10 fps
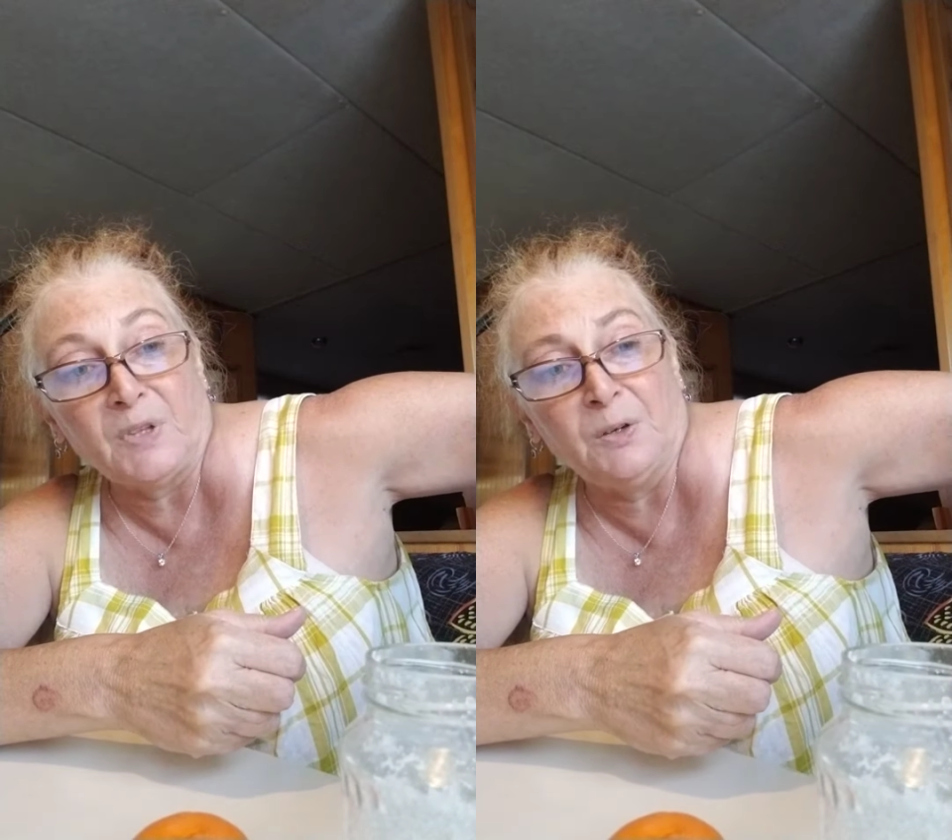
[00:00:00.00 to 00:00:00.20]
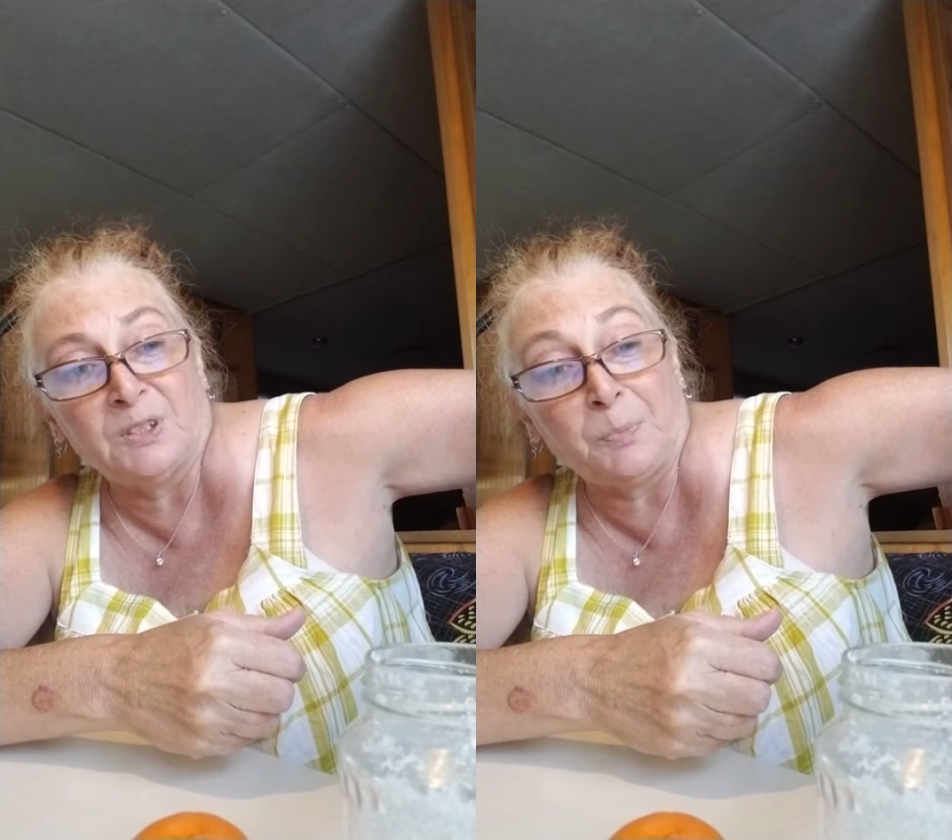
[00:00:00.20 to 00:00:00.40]

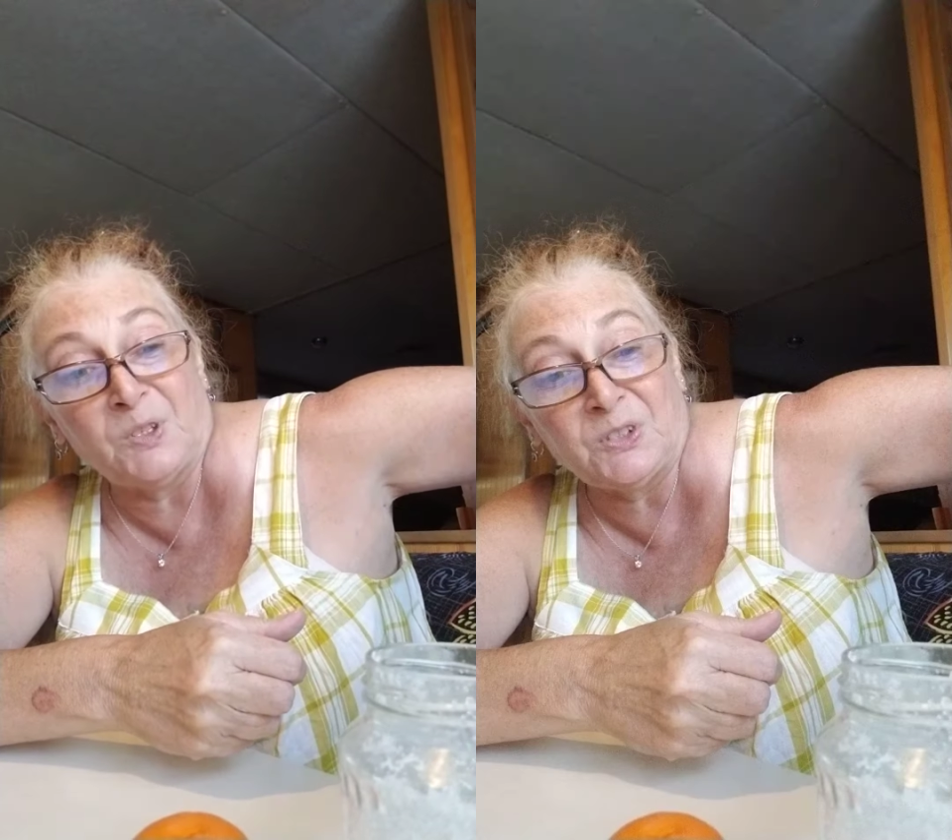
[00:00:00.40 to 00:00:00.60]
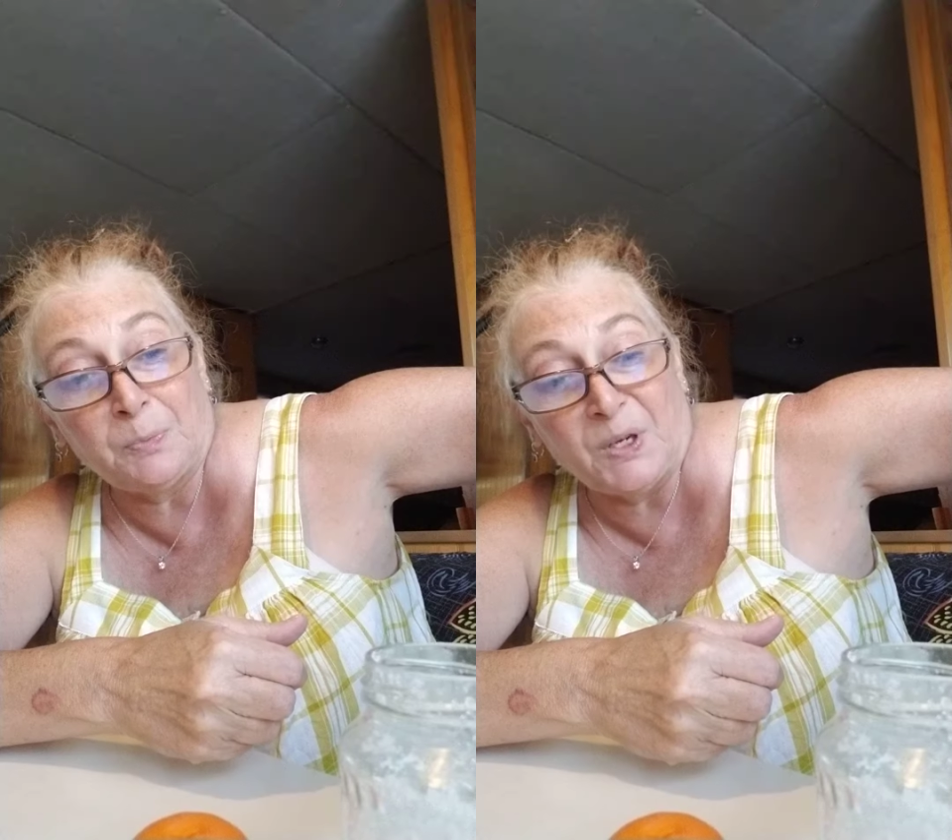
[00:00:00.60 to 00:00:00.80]
It was
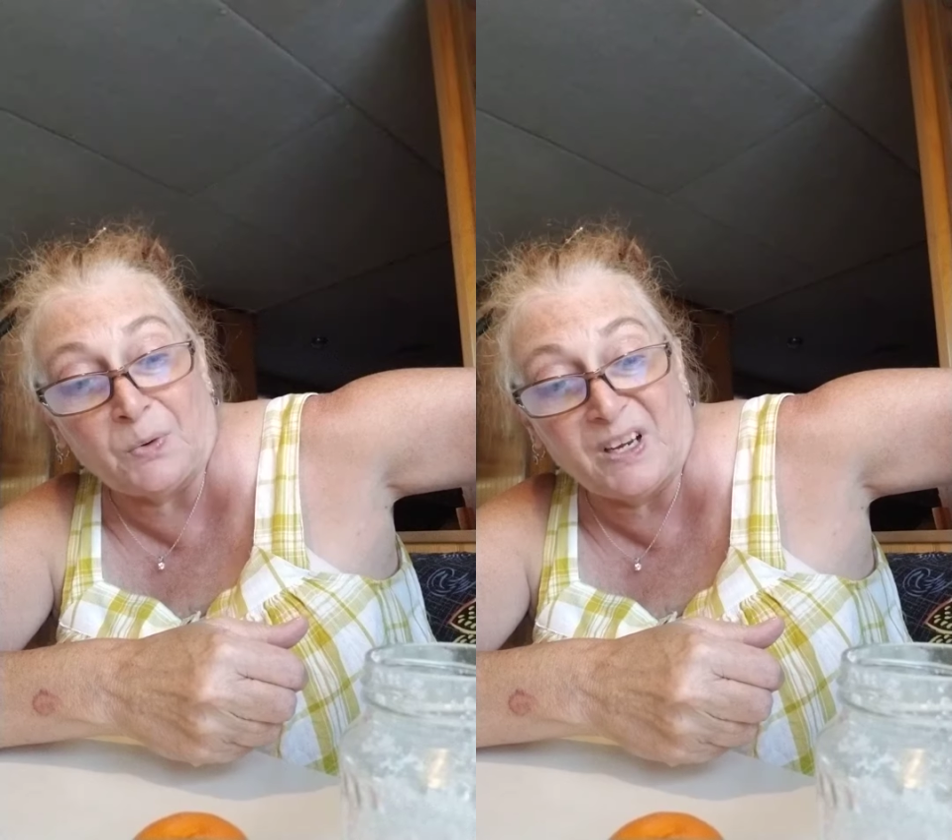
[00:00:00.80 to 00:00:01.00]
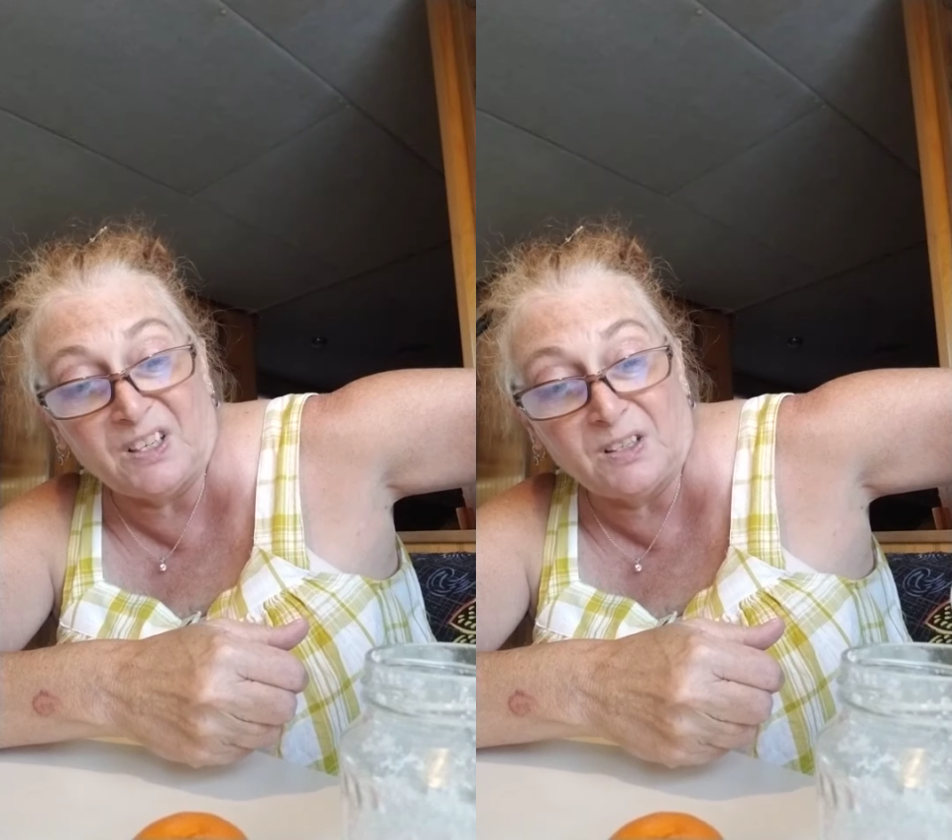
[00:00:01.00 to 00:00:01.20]
supposed to be
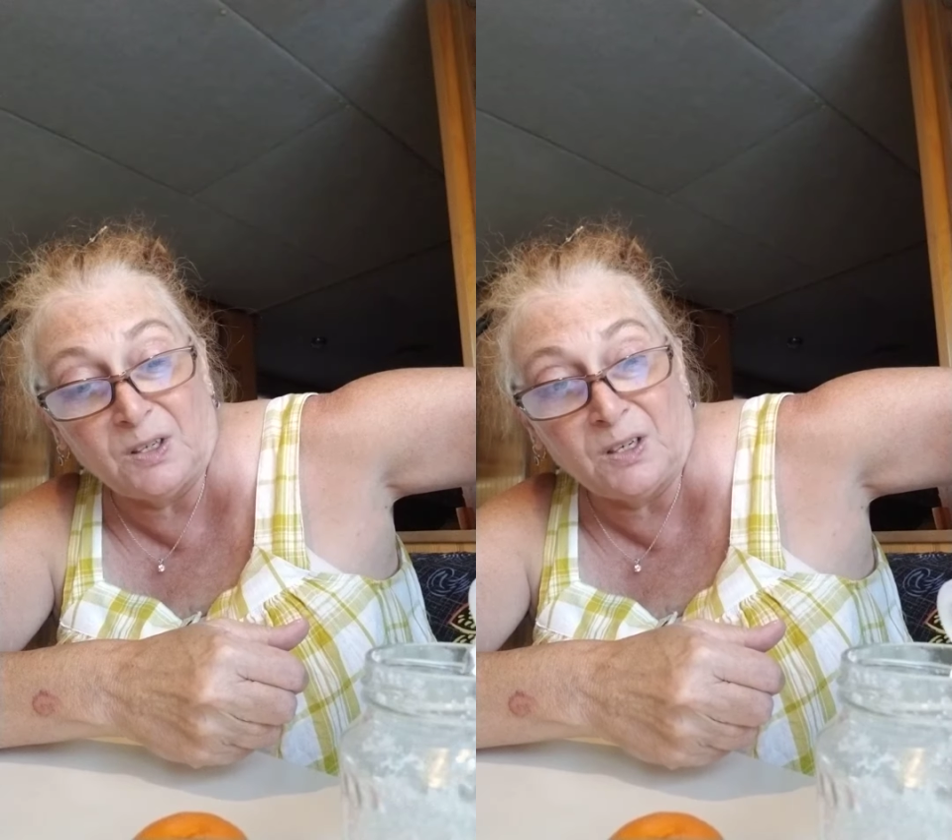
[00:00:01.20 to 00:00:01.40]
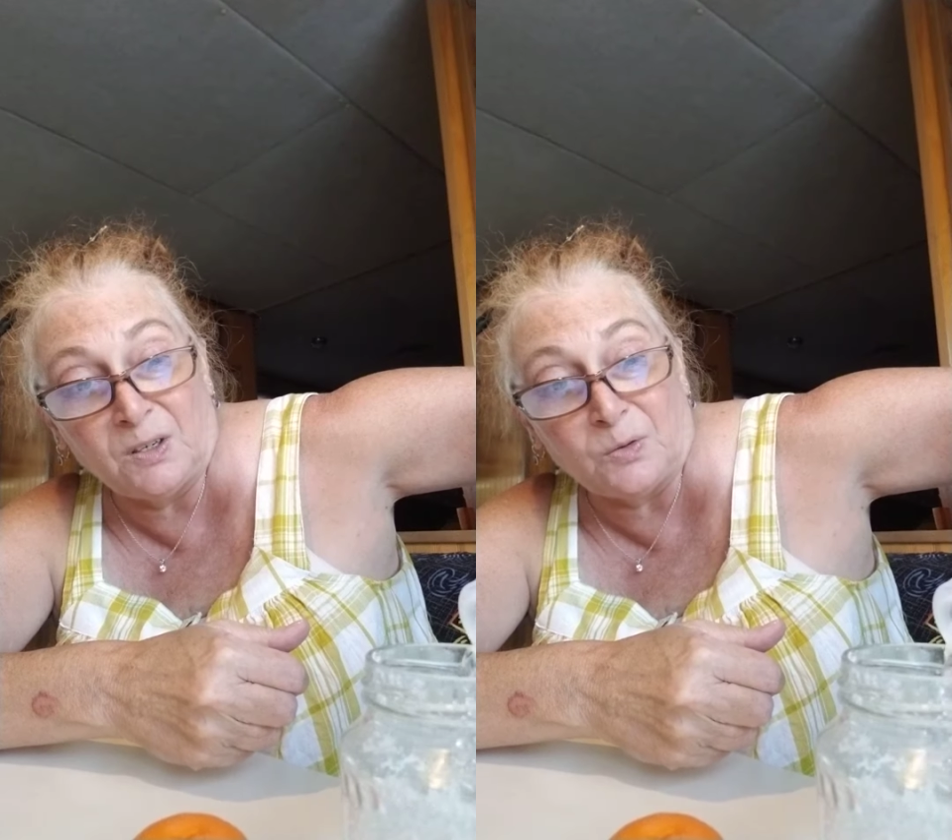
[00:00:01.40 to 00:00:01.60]

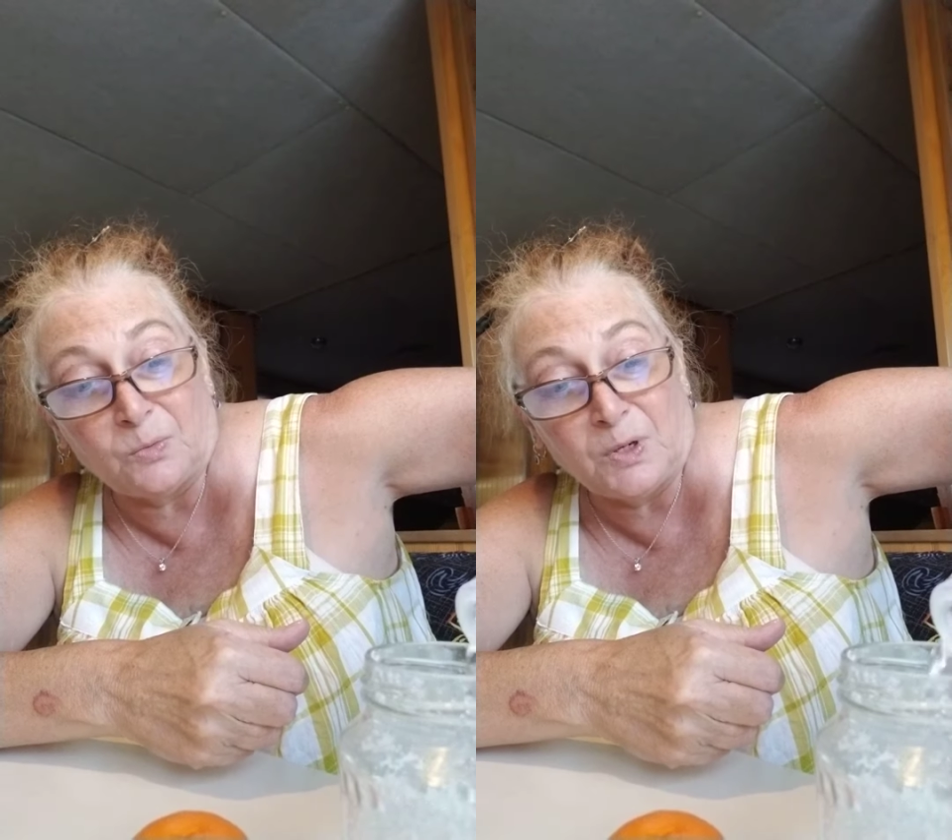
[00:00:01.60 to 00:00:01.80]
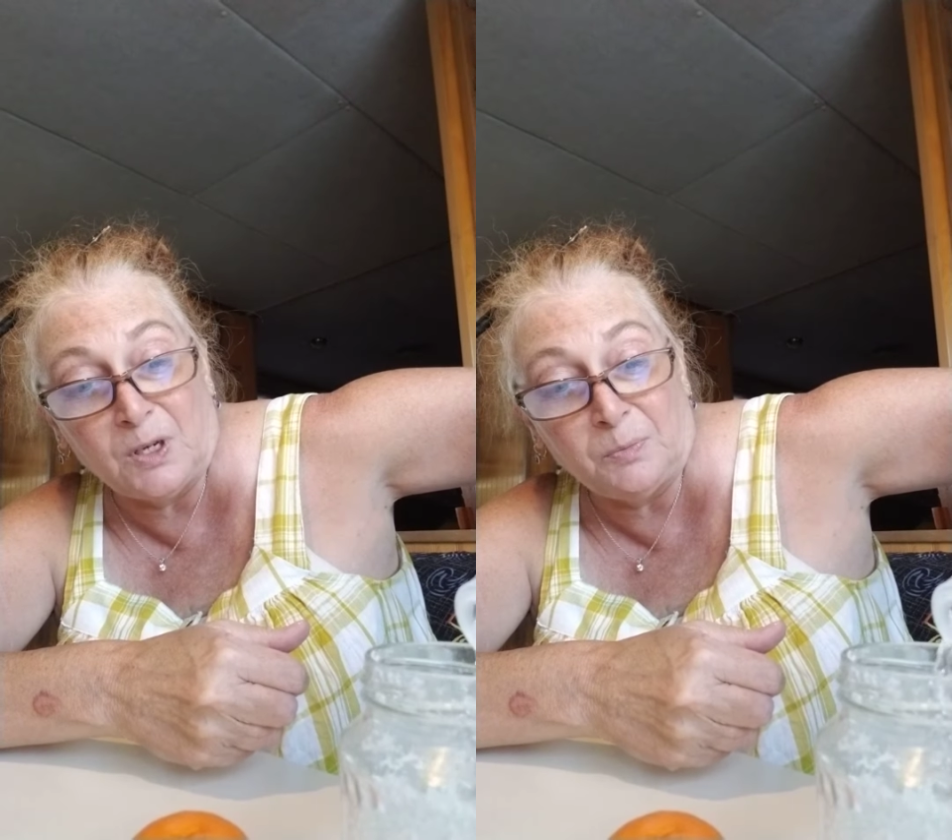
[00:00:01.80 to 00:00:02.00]
regular
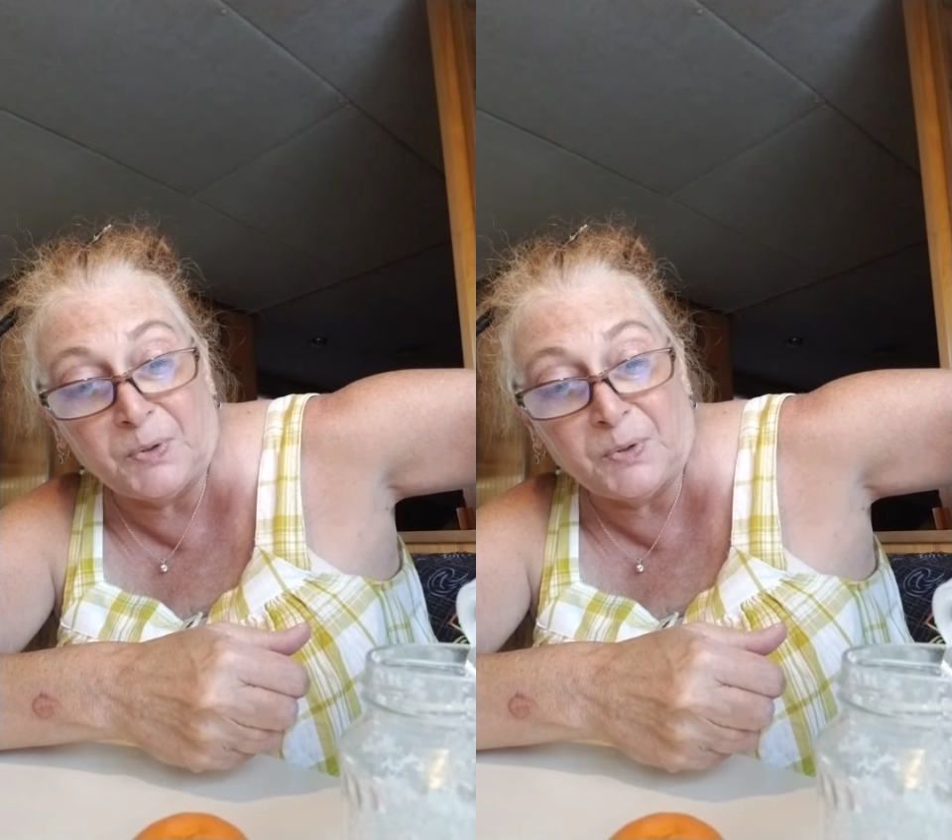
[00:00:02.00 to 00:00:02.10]
rum,